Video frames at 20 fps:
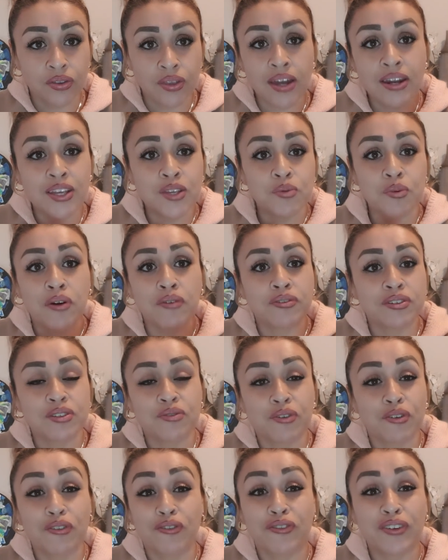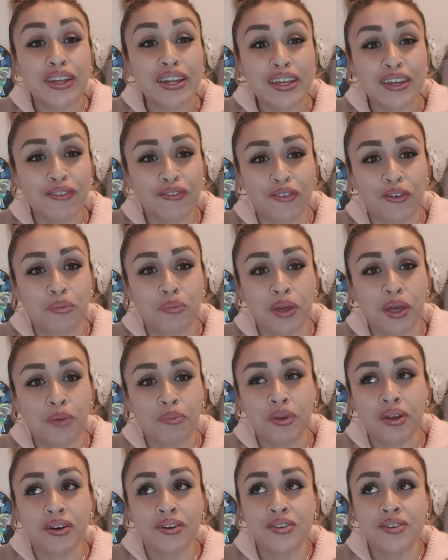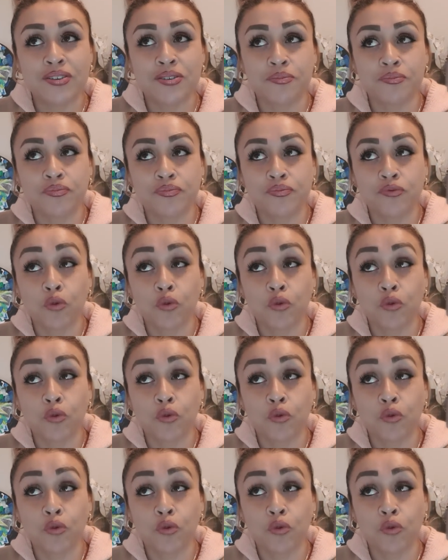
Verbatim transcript: that is what's fulfilling for me because